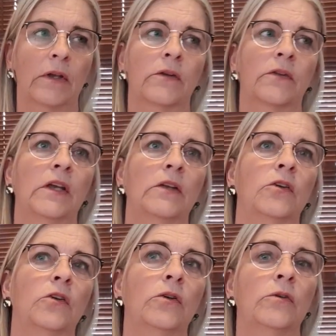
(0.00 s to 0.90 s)
And I think
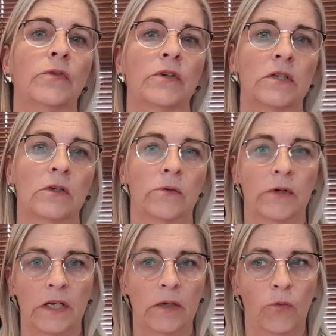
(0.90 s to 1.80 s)
the universe had
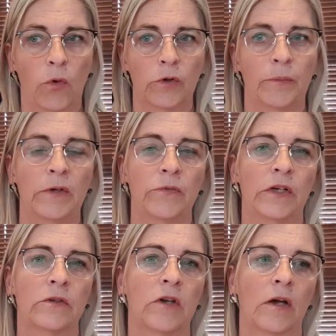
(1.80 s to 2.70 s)
already warned me a
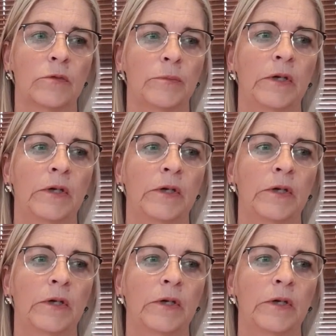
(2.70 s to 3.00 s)
few times,